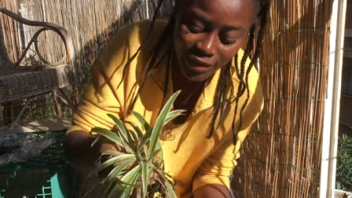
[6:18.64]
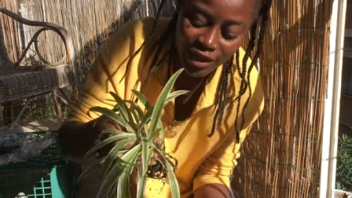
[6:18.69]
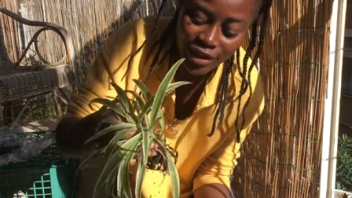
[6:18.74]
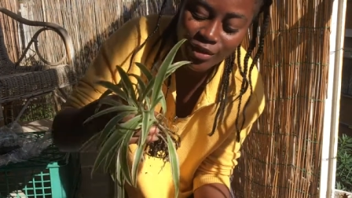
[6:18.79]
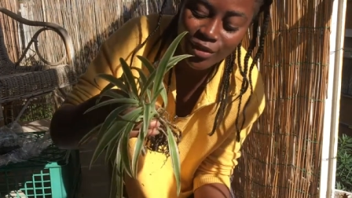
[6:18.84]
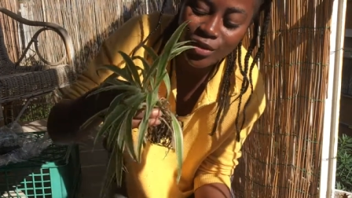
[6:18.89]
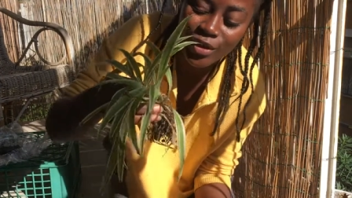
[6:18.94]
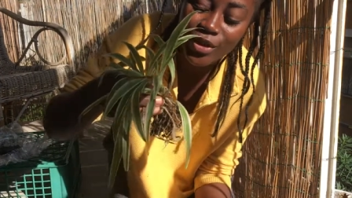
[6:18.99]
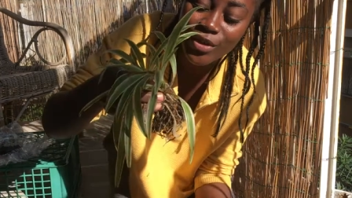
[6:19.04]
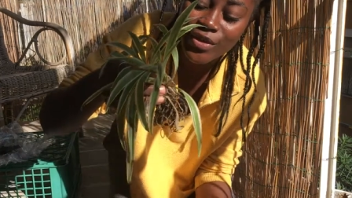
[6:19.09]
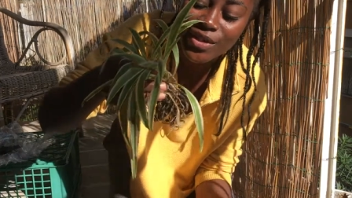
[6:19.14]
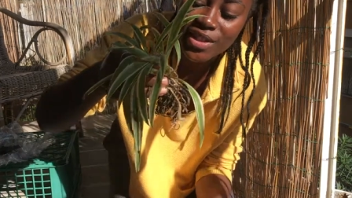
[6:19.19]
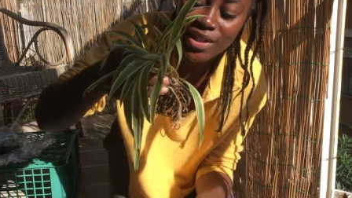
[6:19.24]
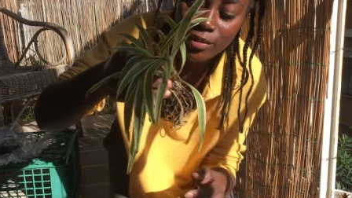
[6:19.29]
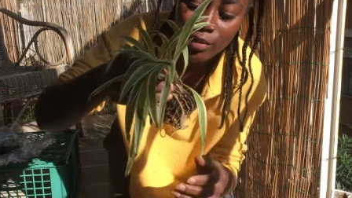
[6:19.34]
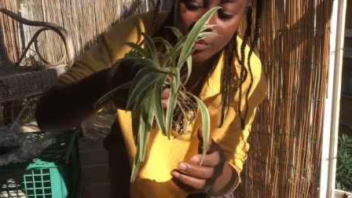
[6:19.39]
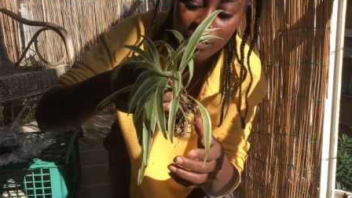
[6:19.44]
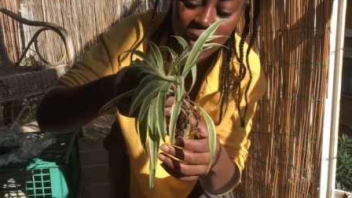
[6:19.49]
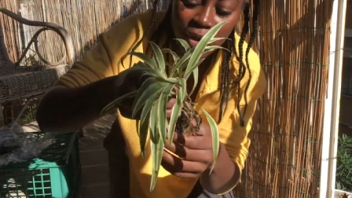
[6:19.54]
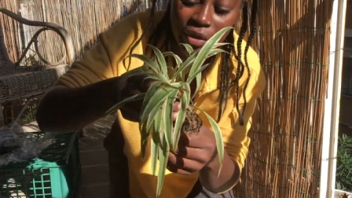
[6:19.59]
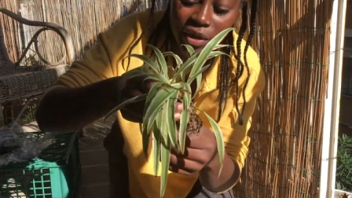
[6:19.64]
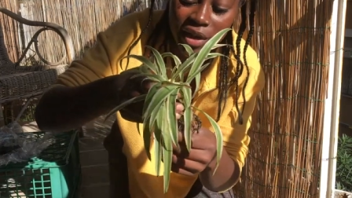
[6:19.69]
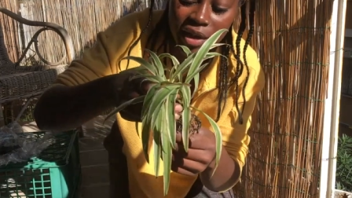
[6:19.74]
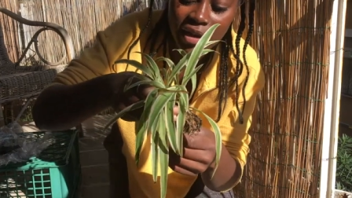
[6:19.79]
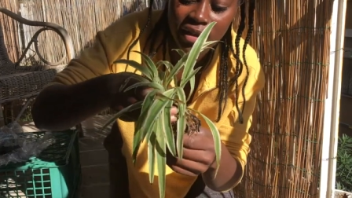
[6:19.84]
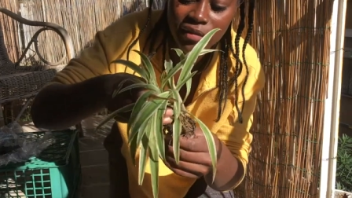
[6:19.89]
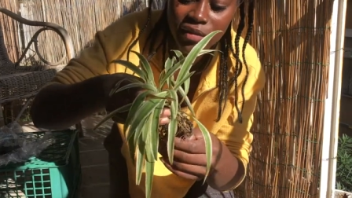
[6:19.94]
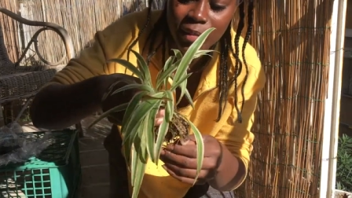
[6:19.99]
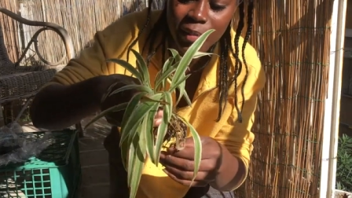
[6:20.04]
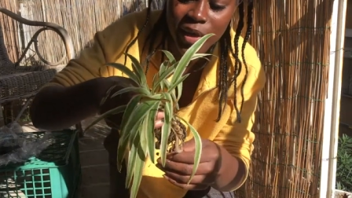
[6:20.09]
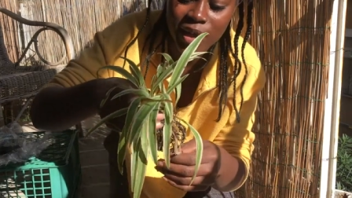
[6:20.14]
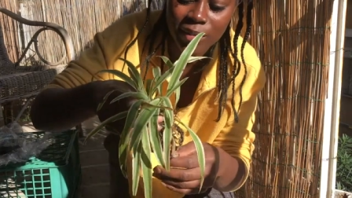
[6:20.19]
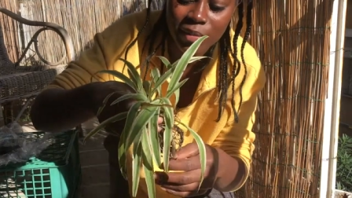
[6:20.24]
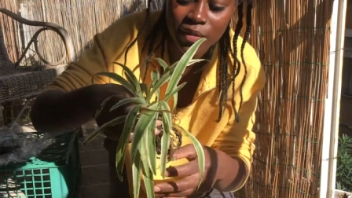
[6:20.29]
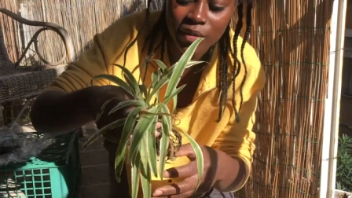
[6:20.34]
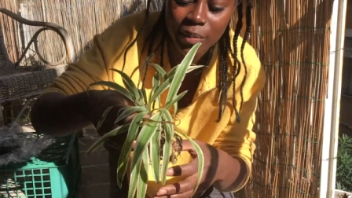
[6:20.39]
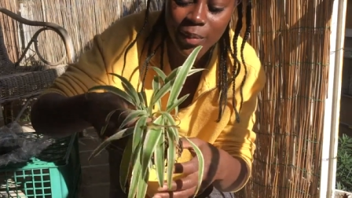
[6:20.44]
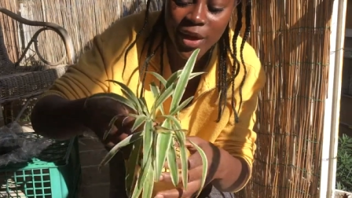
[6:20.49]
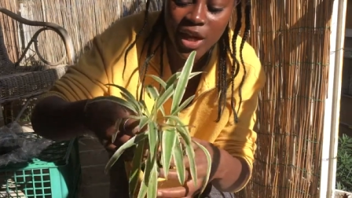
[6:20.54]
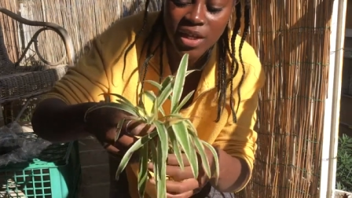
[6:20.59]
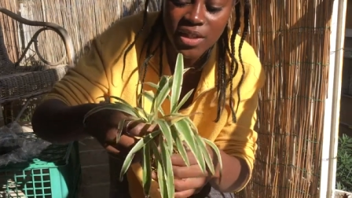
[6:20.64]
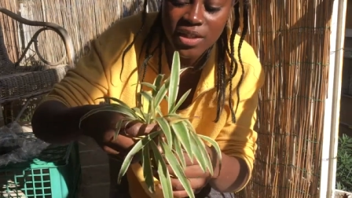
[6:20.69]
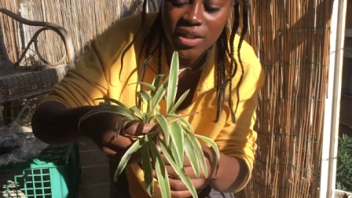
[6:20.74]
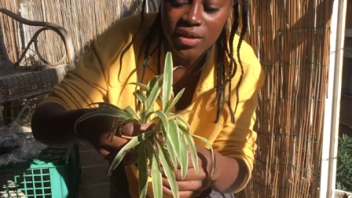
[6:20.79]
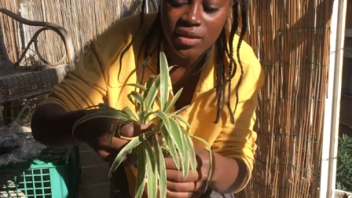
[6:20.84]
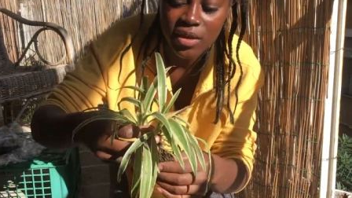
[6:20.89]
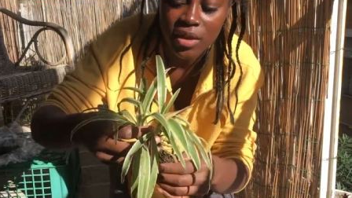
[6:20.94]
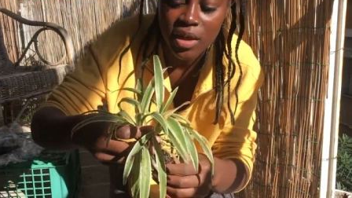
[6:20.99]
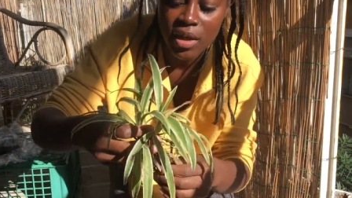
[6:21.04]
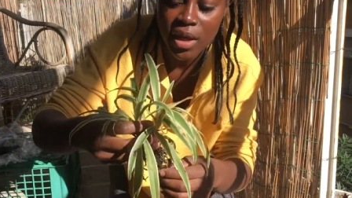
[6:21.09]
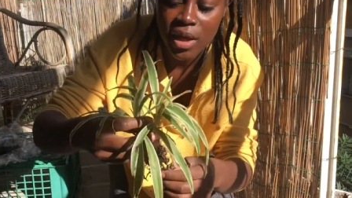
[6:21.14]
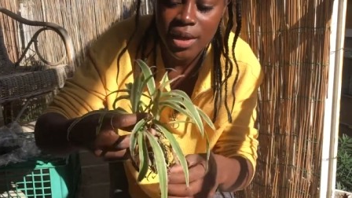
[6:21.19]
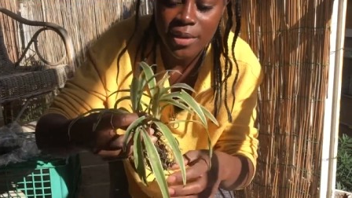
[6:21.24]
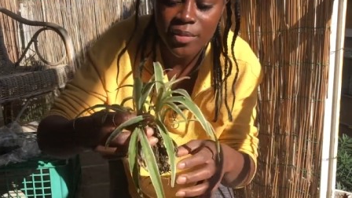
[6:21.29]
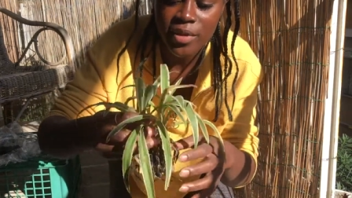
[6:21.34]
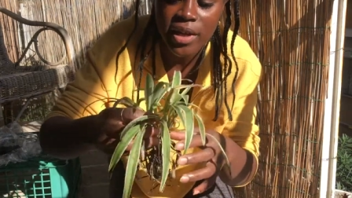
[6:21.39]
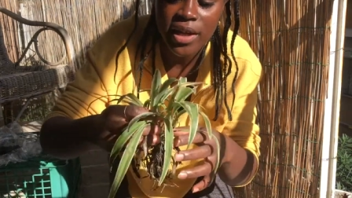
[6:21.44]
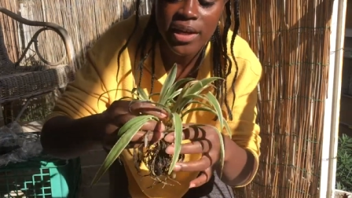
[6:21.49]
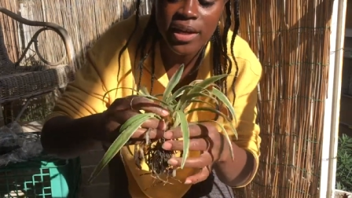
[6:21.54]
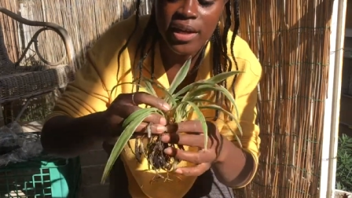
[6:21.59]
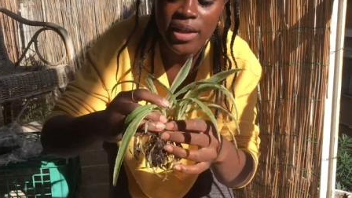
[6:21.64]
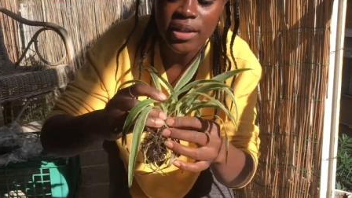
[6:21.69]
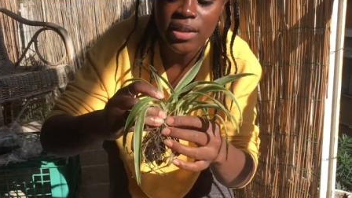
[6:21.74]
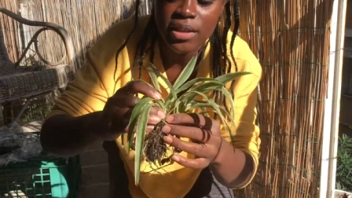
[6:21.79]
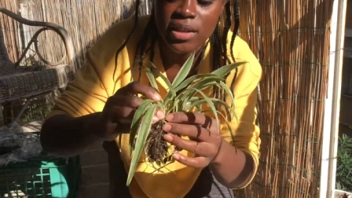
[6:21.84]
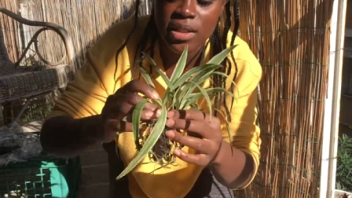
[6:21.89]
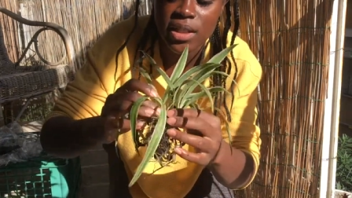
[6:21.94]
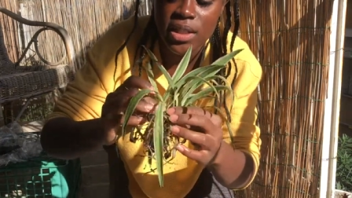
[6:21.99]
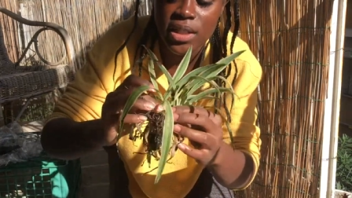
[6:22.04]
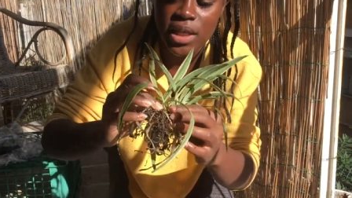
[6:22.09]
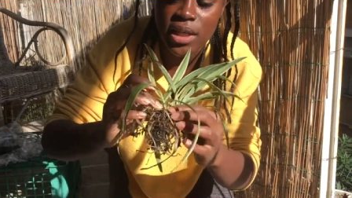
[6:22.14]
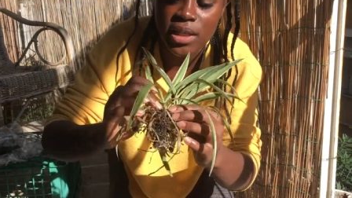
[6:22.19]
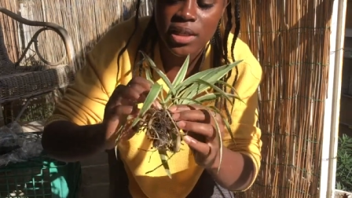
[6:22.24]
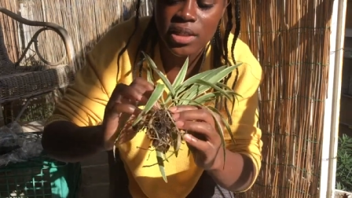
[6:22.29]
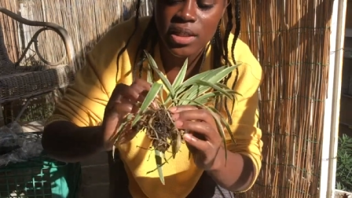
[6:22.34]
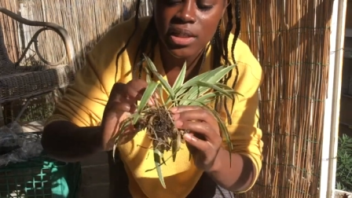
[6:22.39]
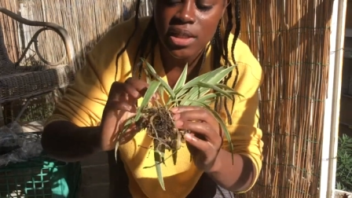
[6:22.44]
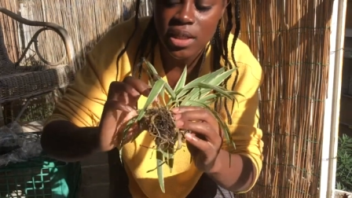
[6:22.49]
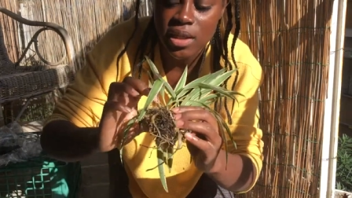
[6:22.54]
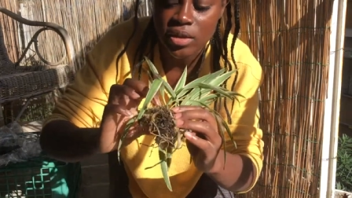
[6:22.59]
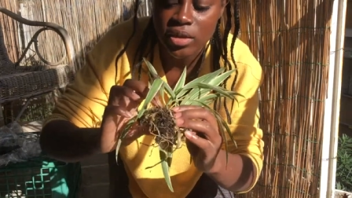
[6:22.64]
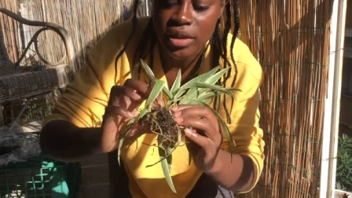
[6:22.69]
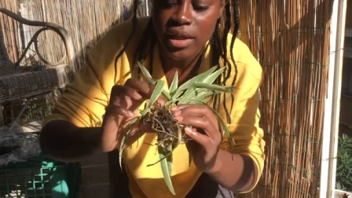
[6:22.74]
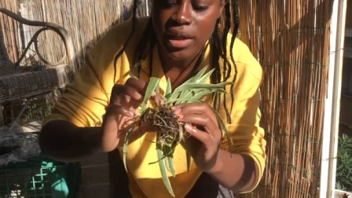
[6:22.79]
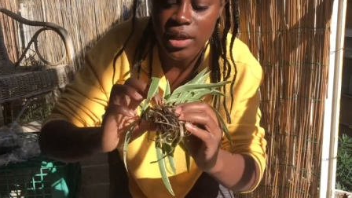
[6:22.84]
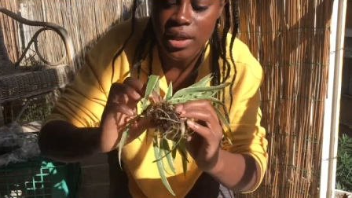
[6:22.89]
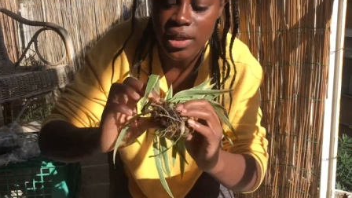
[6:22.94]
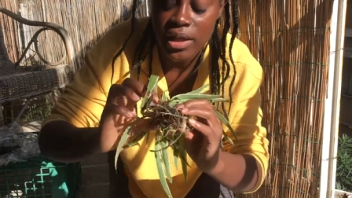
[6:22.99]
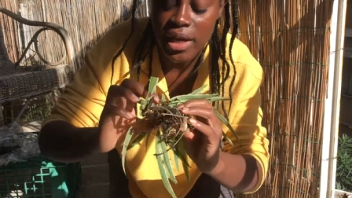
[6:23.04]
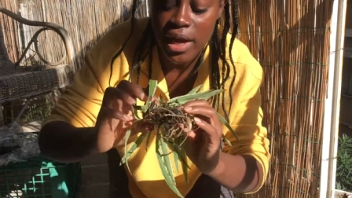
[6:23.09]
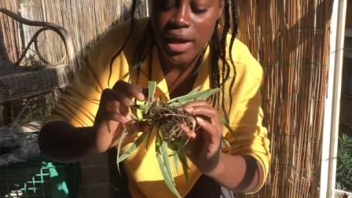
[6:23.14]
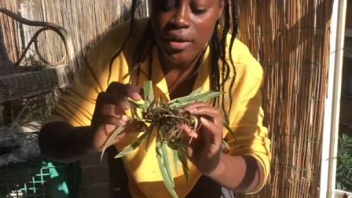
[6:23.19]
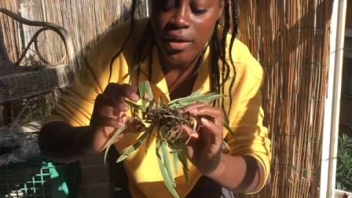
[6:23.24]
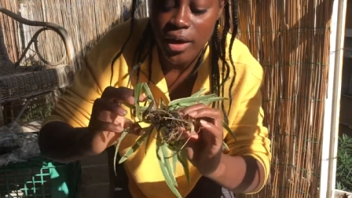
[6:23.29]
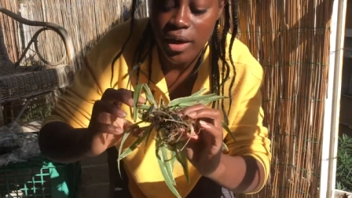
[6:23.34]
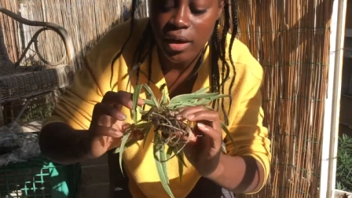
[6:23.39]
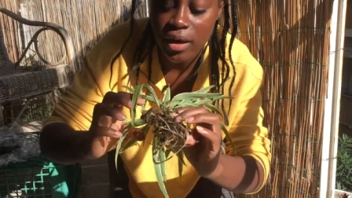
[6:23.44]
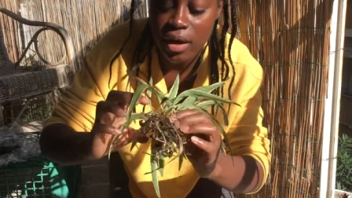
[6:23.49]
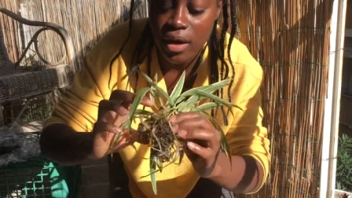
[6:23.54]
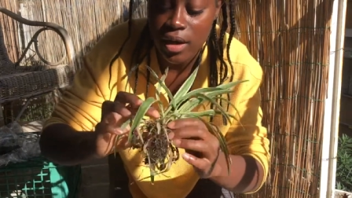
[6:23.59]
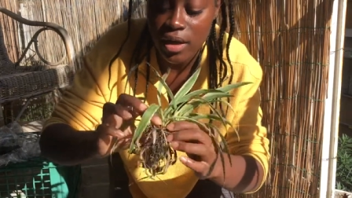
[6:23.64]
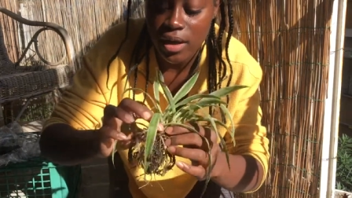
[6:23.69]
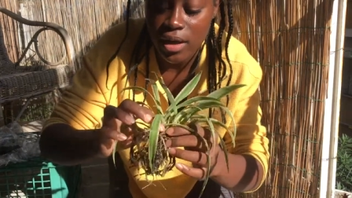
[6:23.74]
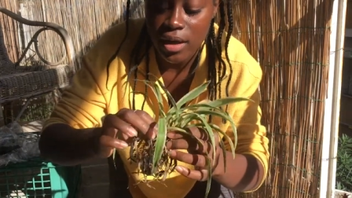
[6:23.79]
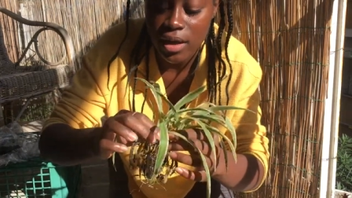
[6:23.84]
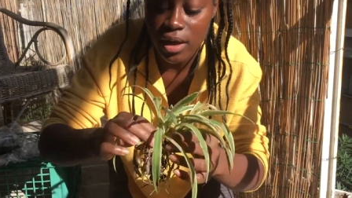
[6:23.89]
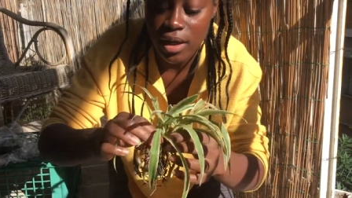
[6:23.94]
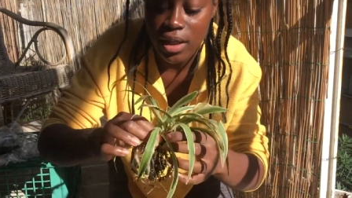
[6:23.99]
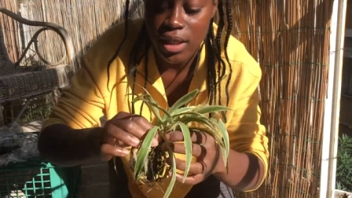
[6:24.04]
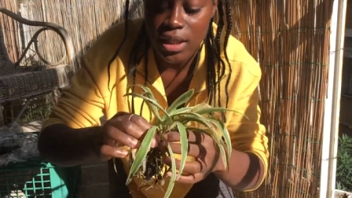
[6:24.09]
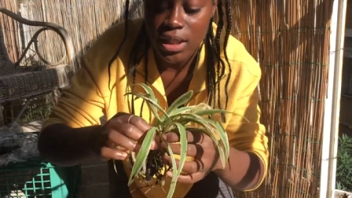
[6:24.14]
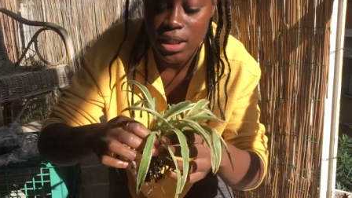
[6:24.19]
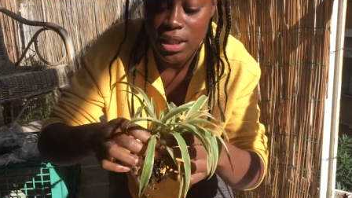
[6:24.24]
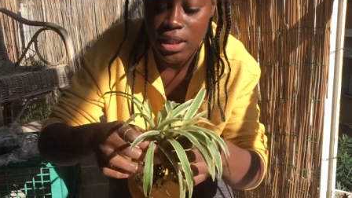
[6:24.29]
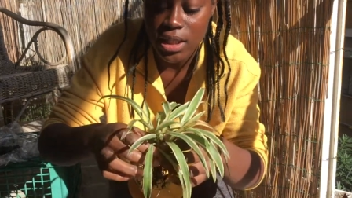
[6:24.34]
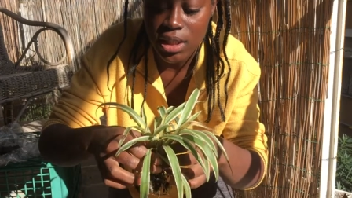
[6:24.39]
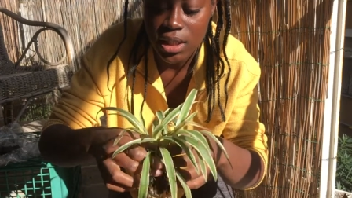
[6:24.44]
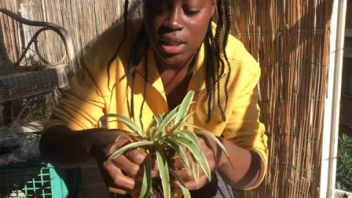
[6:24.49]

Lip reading: big roots that were poking out of the bottom of the pot, so I'm glad I decided to take a look at it now and caught it and